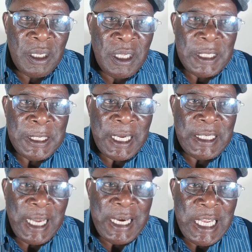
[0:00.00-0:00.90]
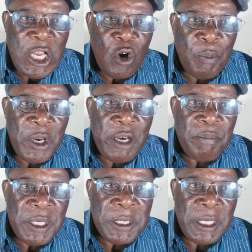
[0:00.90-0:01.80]
start an aeroplane
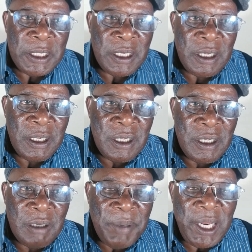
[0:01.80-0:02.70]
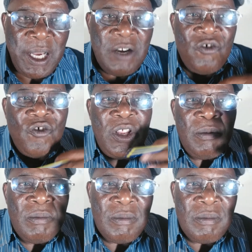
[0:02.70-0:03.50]
business, but I can dream.